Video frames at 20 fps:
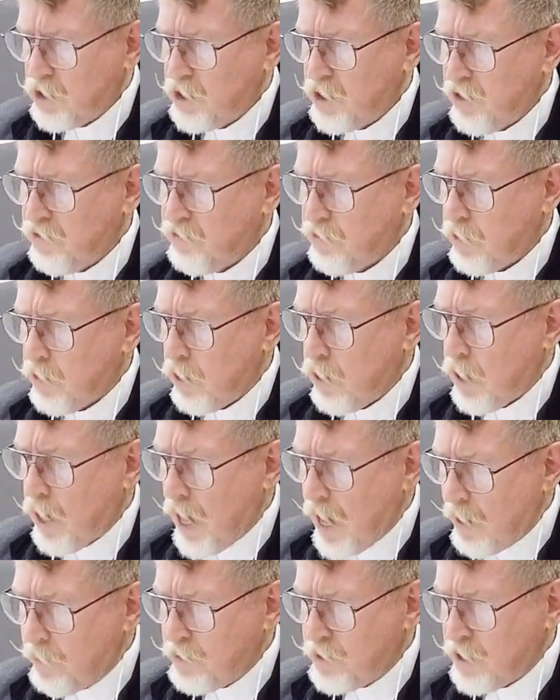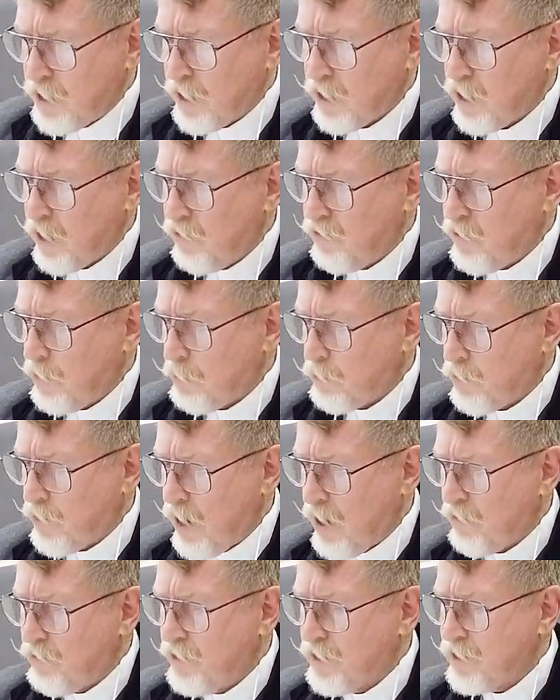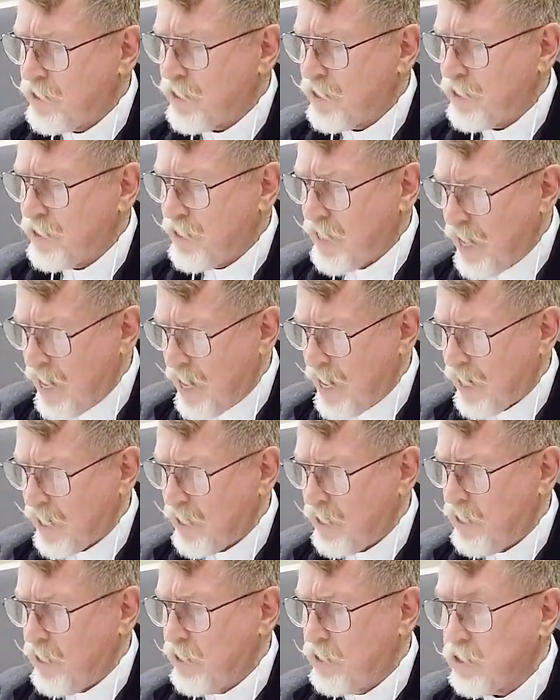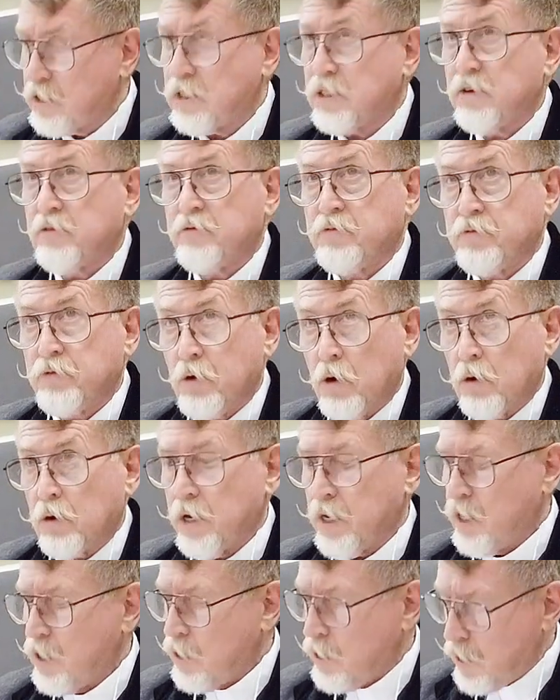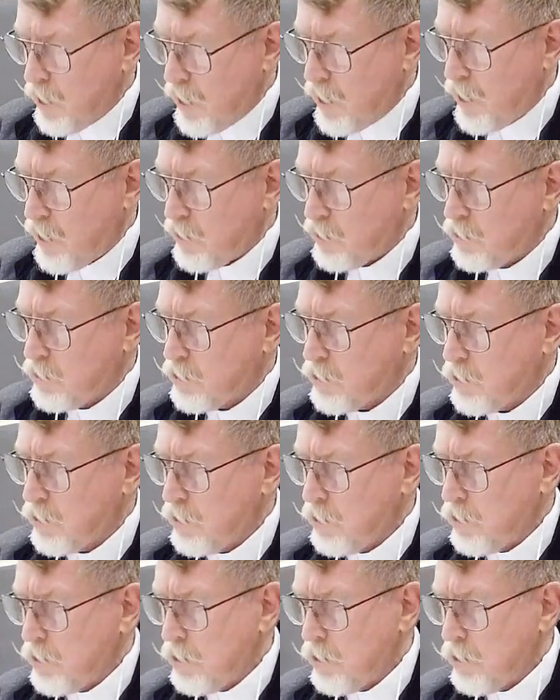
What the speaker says: The chief object of the prophet's attack is the foreign gods.